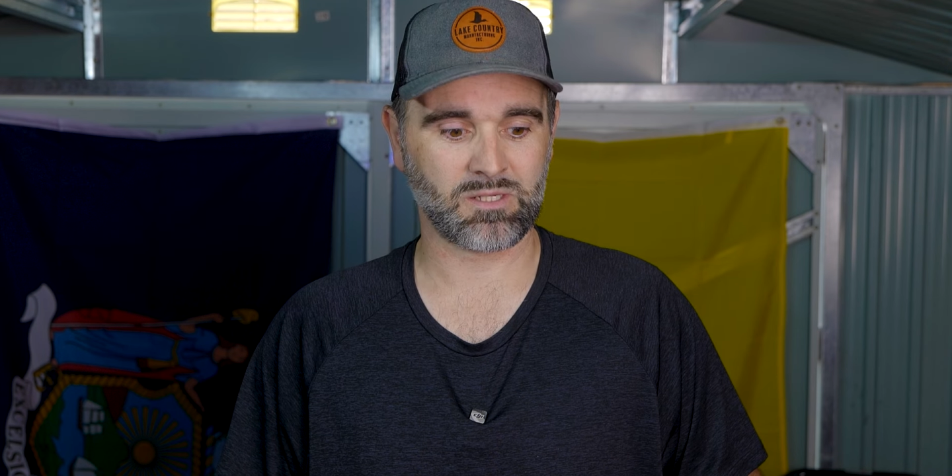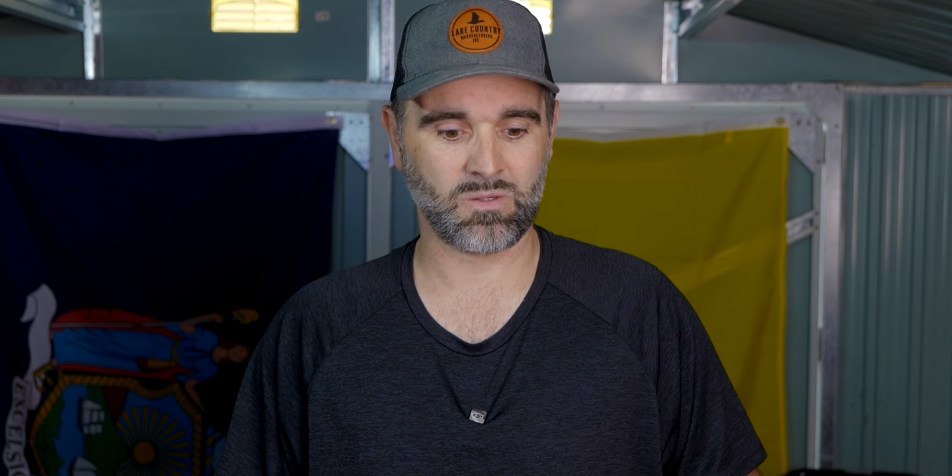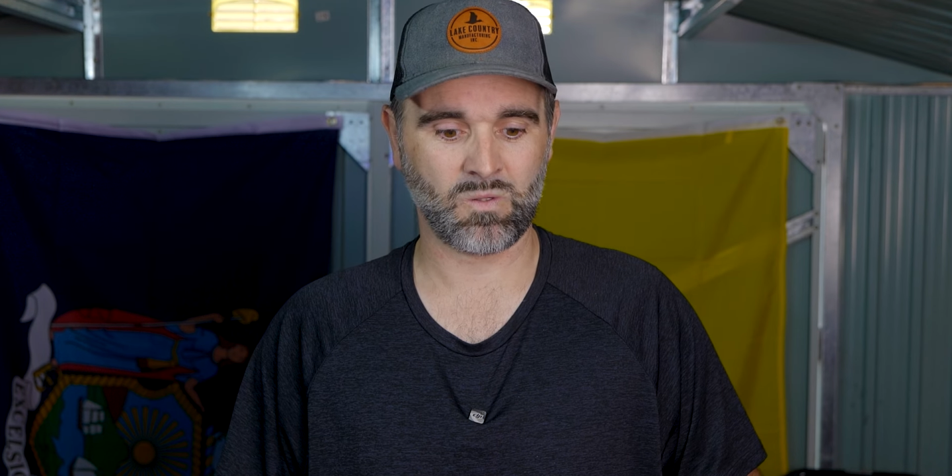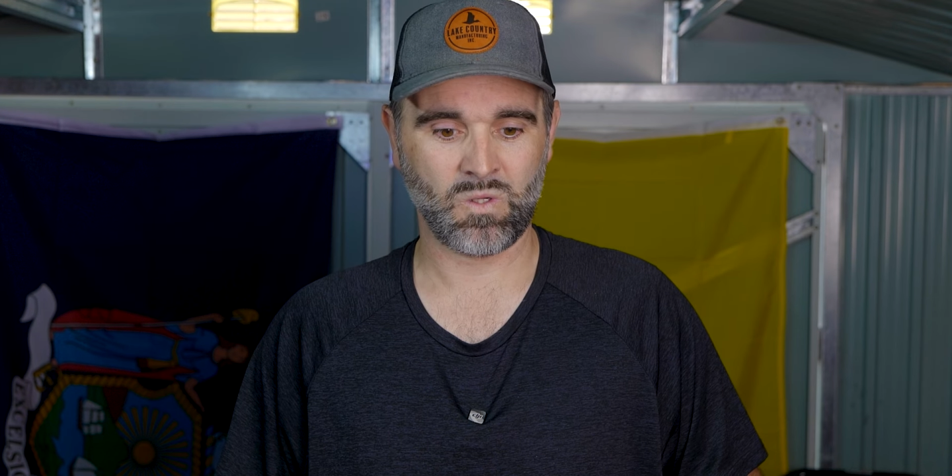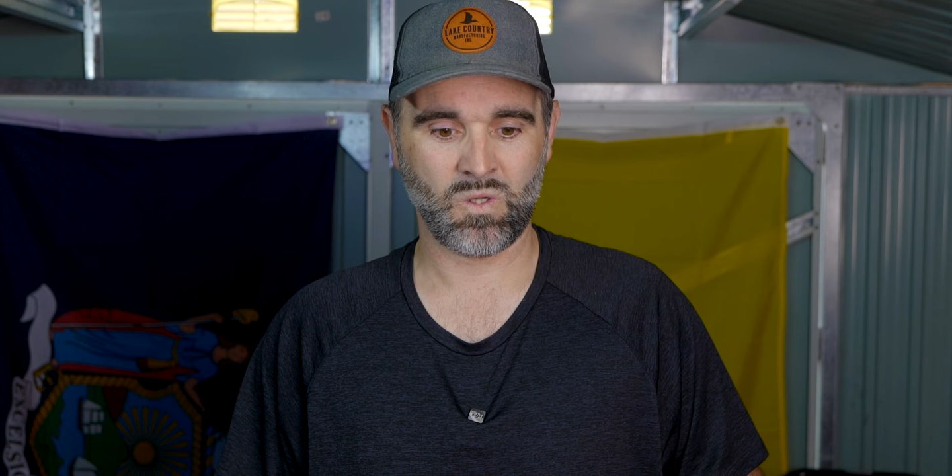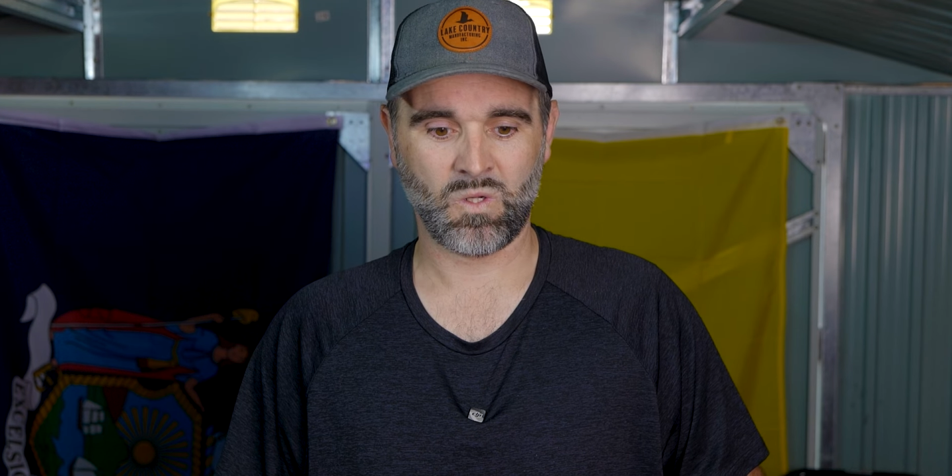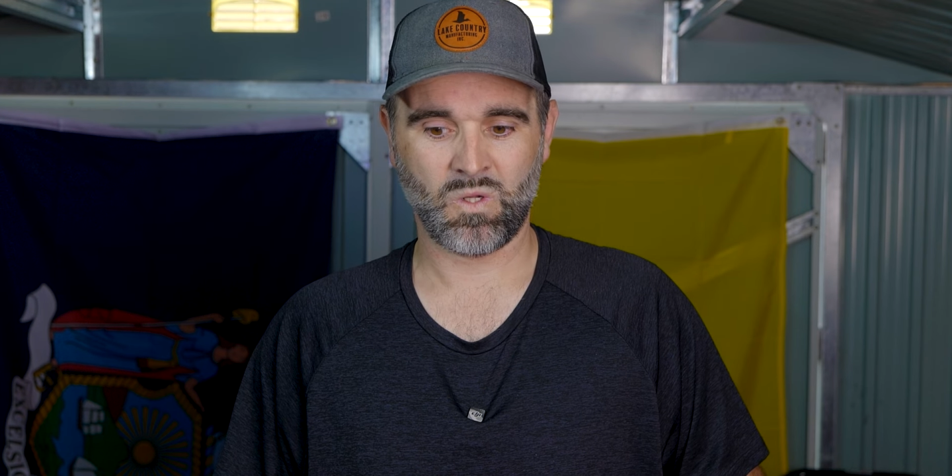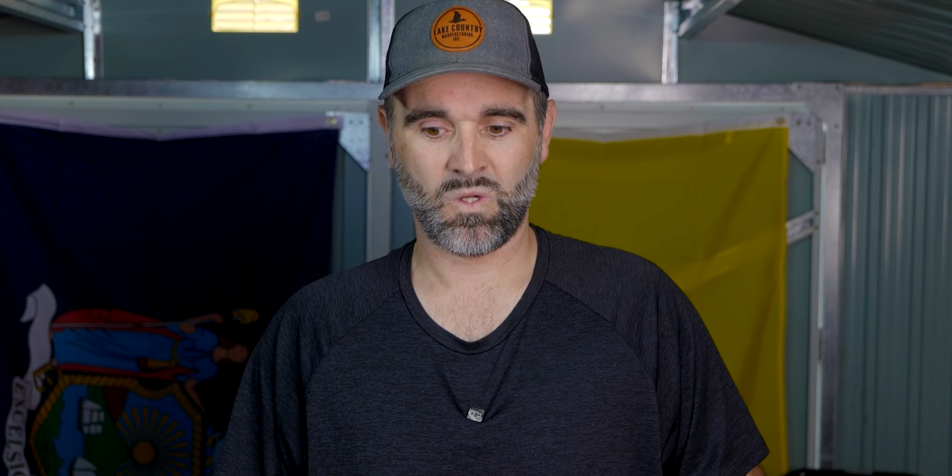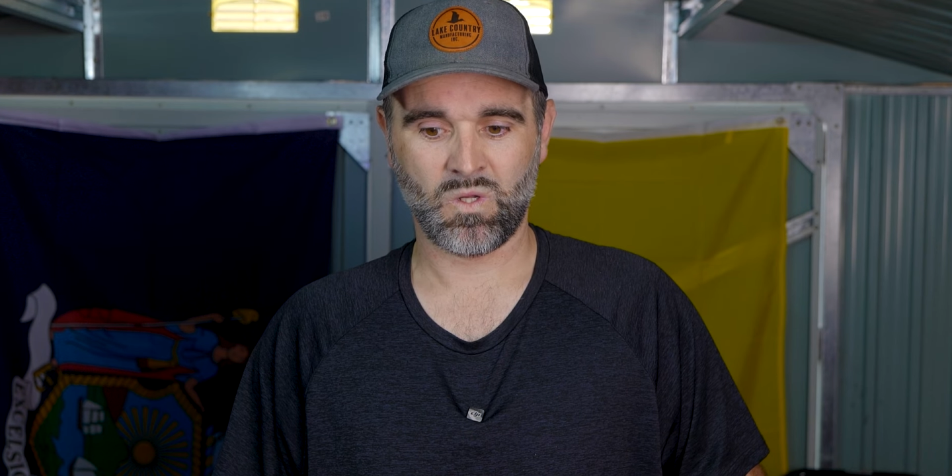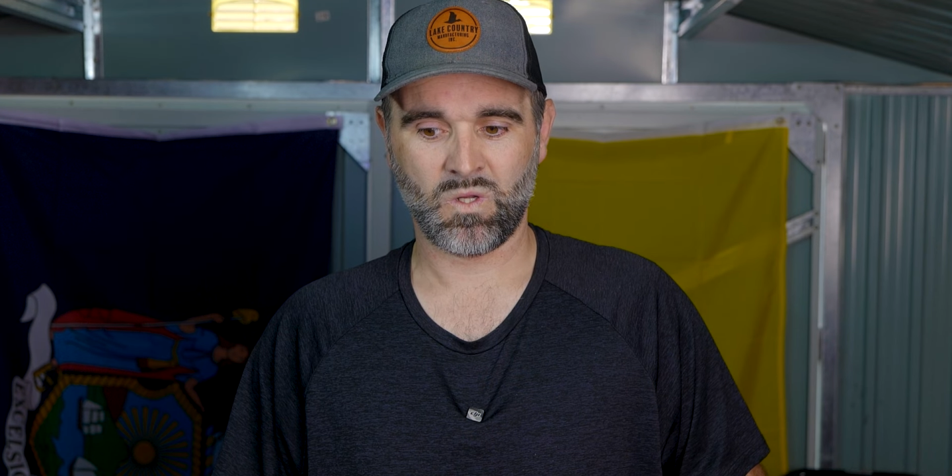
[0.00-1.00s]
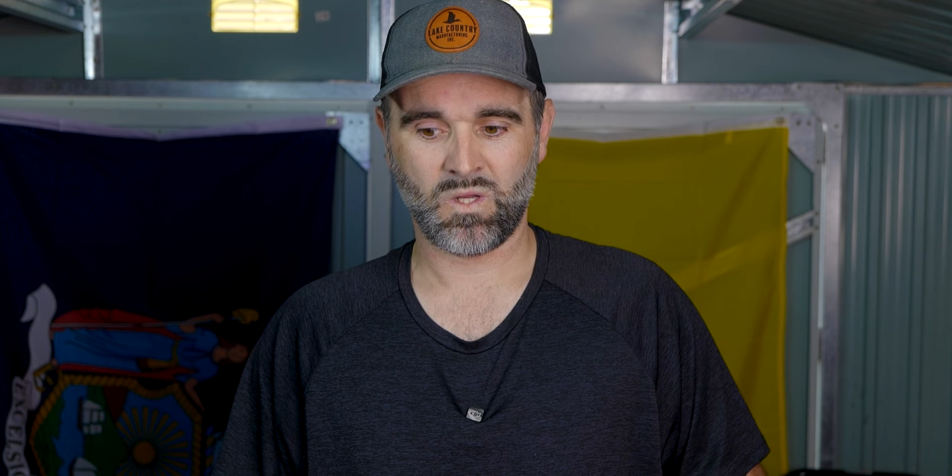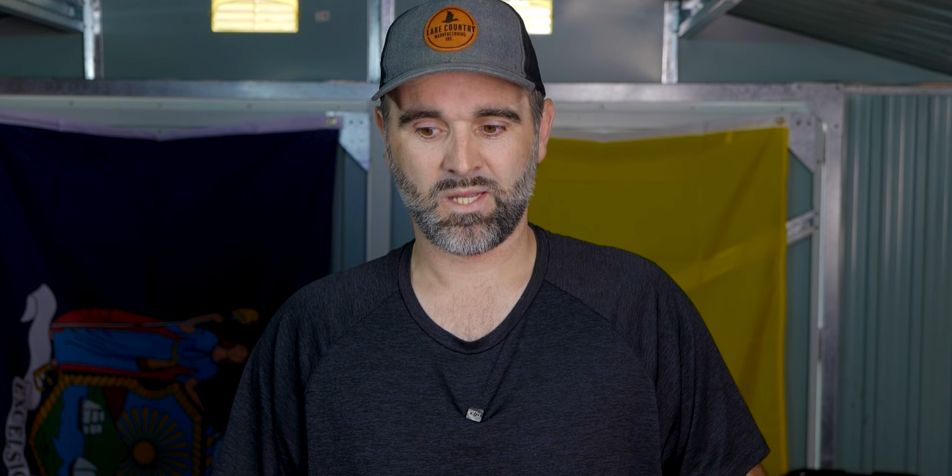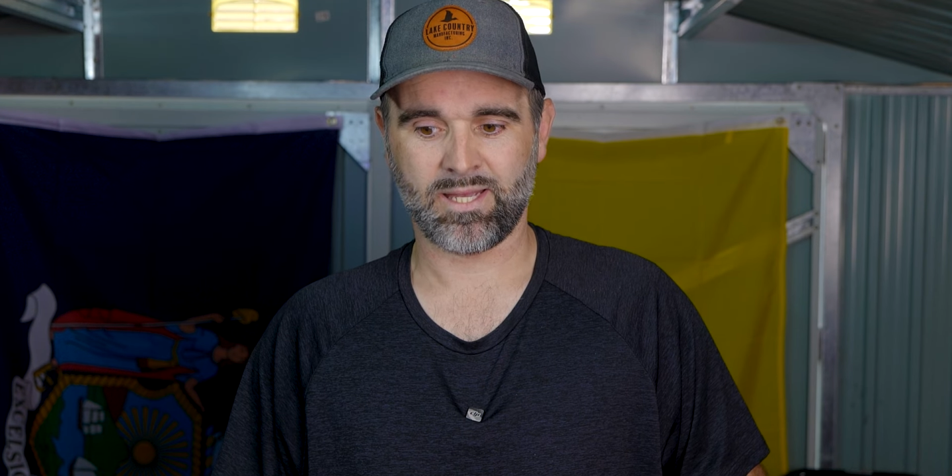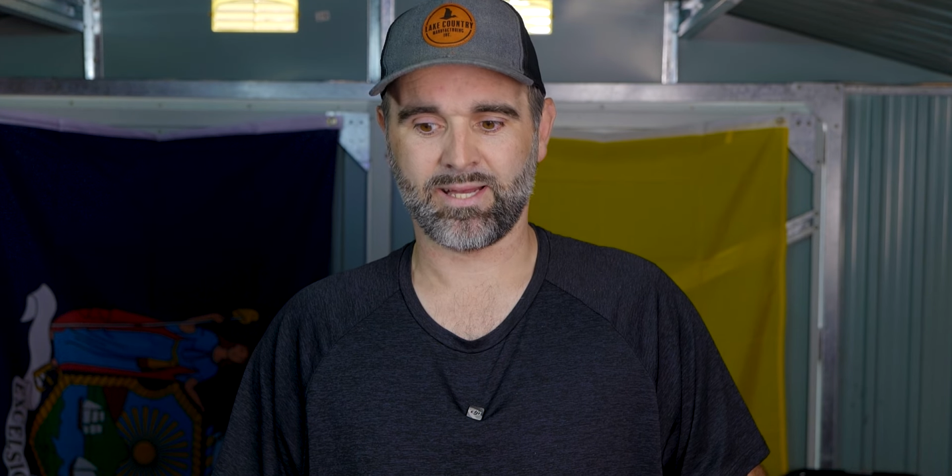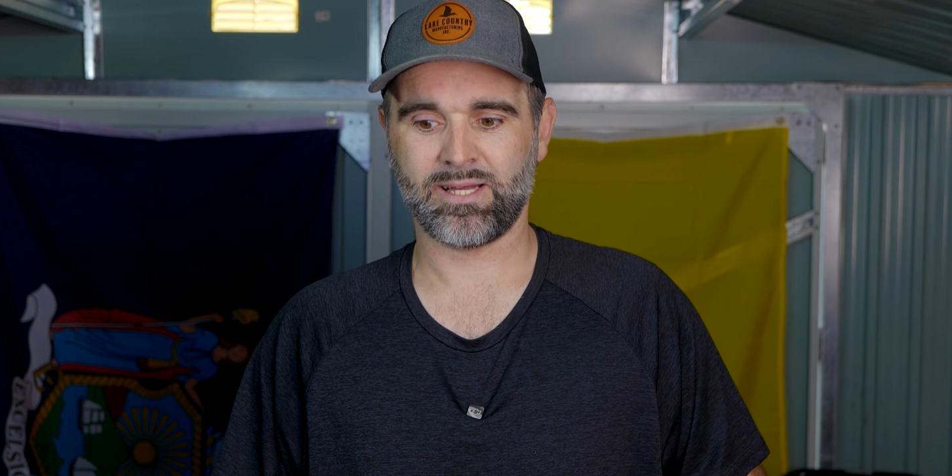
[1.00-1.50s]
So
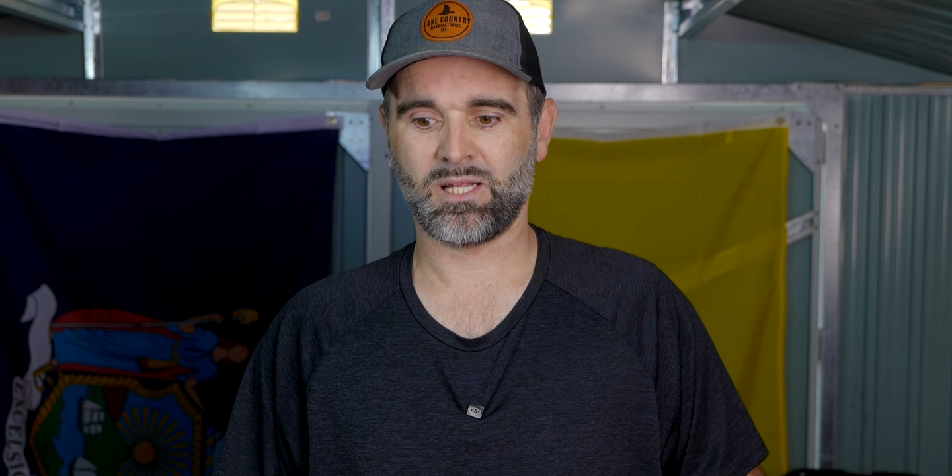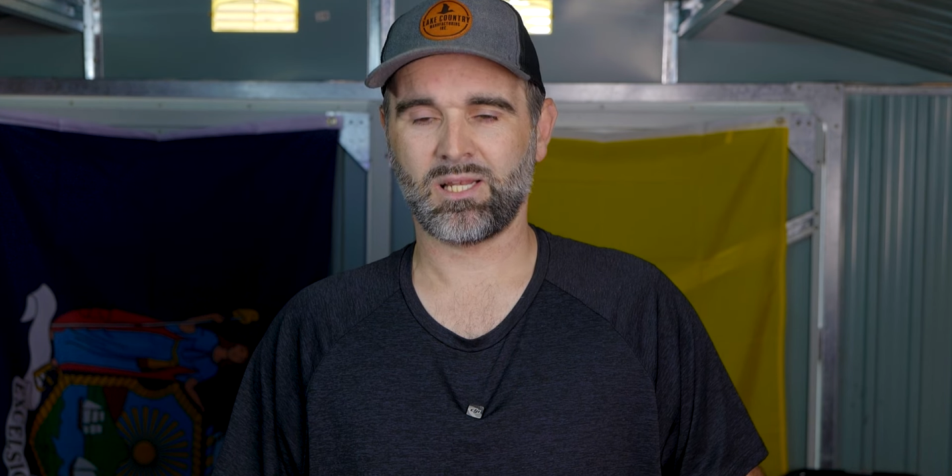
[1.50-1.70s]
yeah,